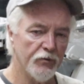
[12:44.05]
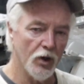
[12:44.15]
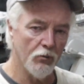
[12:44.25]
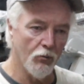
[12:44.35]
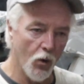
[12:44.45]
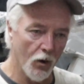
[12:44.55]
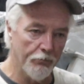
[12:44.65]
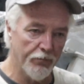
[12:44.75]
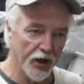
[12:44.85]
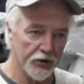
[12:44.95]
you know, more
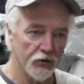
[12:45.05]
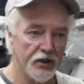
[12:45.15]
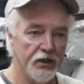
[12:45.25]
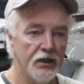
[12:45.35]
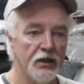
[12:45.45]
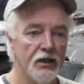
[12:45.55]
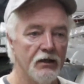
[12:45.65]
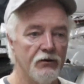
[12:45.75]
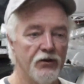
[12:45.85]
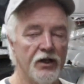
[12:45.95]
buttery
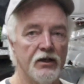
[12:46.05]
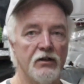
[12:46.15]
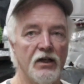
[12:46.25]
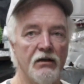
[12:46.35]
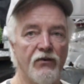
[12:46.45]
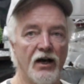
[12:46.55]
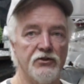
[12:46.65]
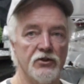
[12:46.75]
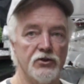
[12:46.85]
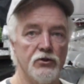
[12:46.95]
than if I
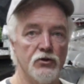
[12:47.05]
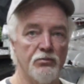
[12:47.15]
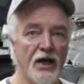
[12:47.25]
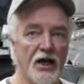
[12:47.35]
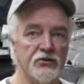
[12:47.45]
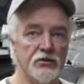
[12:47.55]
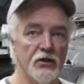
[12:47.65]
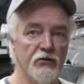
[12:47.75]
just used pats